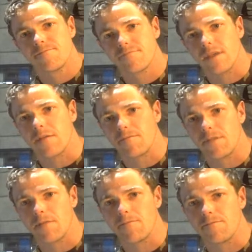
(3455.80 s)
Yep.
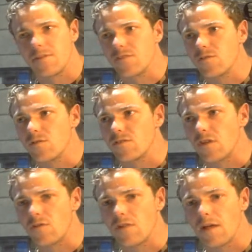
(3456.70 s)
There's always an
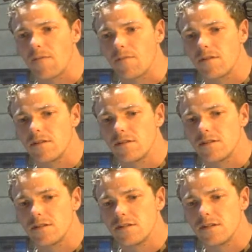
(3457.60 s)
overlap.
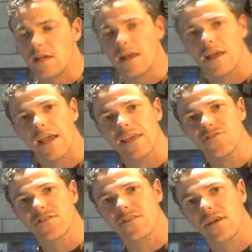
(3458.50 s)
And I
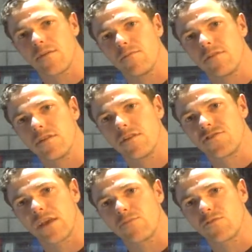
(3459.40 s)
guess the
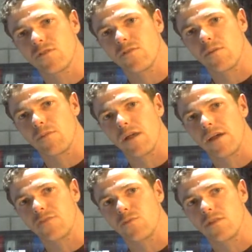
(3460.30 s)
same sort of
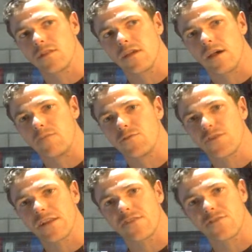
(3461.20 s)
applies with
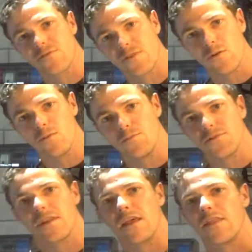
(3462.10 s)
directors of films
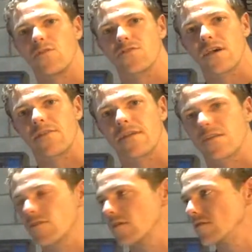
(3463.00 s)
and those kind of things.
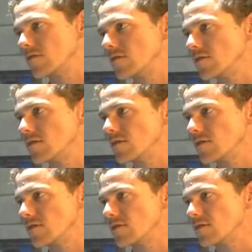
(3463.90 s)

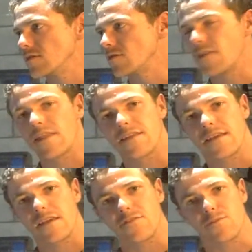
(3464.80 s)
Don't know, they
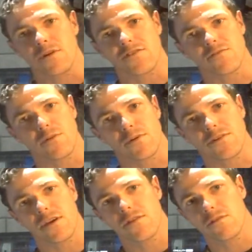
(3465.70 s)
take inspiration from
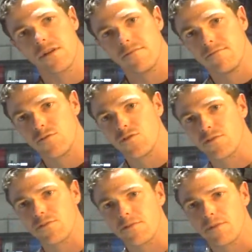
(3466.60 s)
each other and do
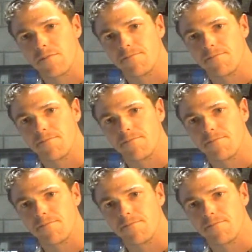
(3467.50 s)
something similar.